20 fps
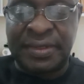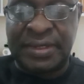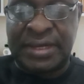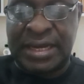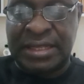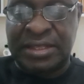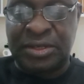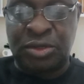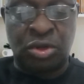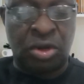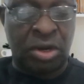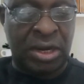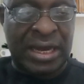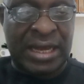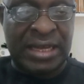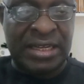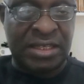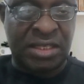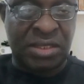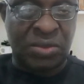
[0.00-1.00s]
that
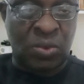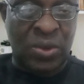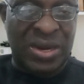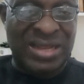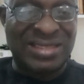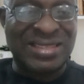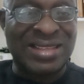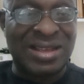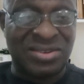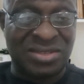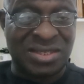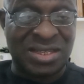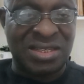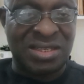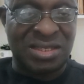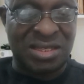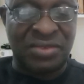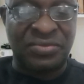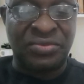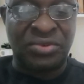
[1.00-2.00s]
dollar is
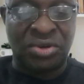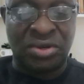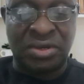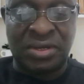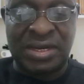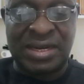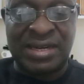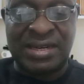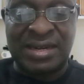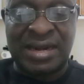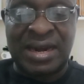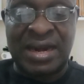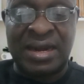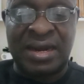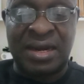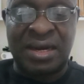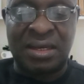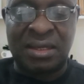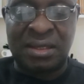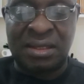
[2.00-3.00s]
1,700
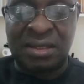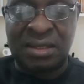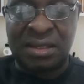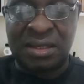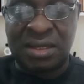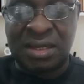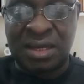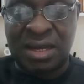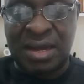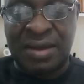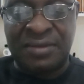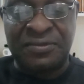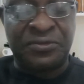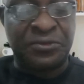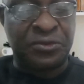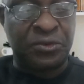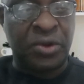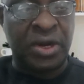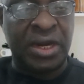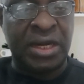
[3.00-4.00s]
naira and
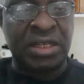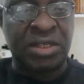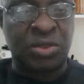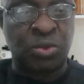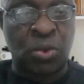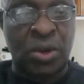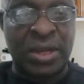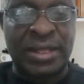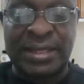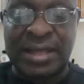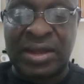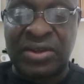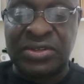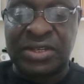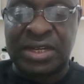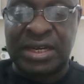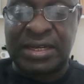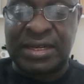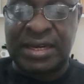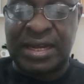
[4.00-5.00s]
fuel is
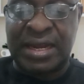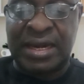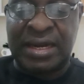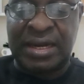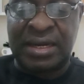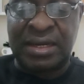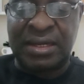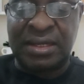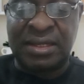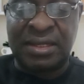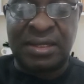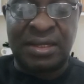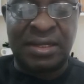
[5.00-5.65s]
1,000 naira,